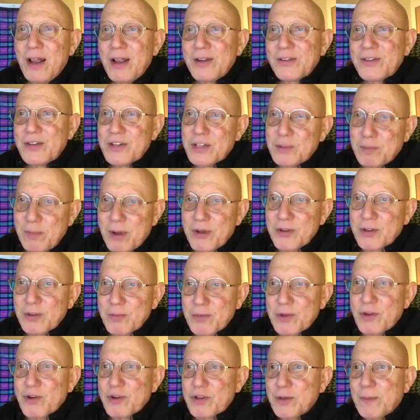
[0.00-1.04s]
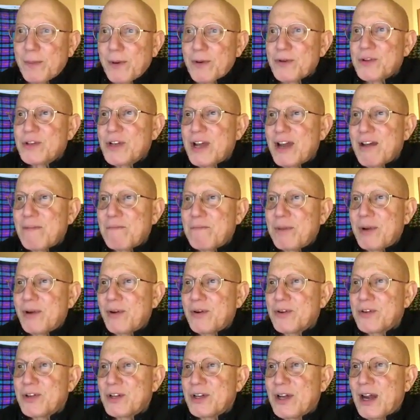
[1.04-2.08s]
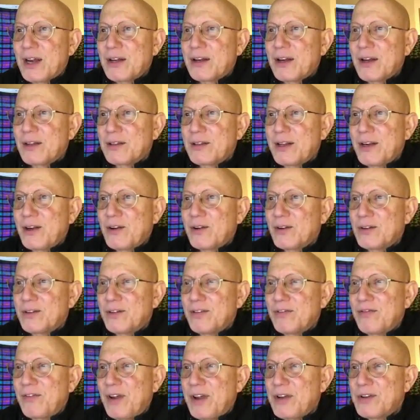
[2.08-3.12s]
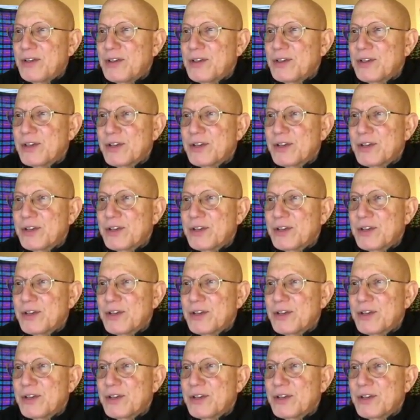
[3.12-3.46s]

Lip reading: since Muslims are supposed to have beards and not cut the hair on their faces